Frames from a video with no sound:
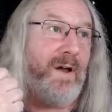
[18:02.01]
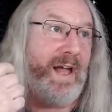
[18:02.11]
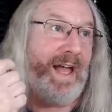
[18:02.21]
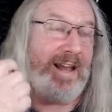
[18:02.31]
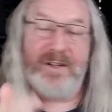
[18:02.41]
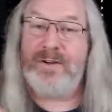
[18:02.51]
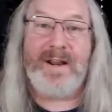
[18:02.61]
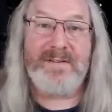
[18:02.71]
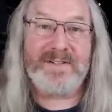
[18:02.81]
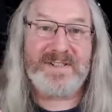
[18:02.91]
Antler
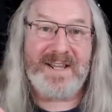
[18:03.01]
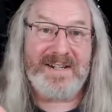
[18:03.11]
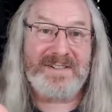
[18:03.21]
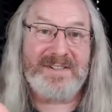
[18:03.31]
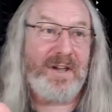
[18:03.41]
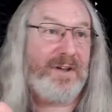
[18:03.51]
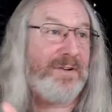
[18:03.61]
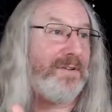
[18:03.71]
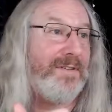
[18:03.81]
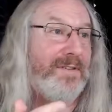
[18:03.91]
Crown and Standing
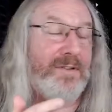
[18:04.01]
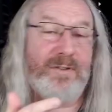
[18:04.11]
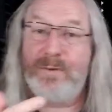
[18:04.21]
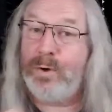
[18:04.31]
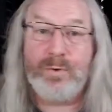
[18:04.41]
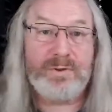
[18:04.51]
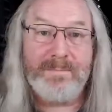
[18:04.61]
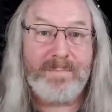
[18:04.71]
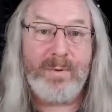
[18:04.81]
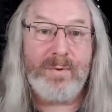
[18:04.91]
Stone,
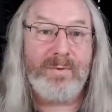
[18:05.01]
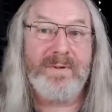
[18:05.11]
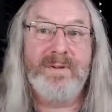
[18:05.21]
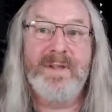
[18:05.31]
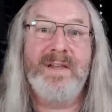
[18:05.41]
Cauldron Born,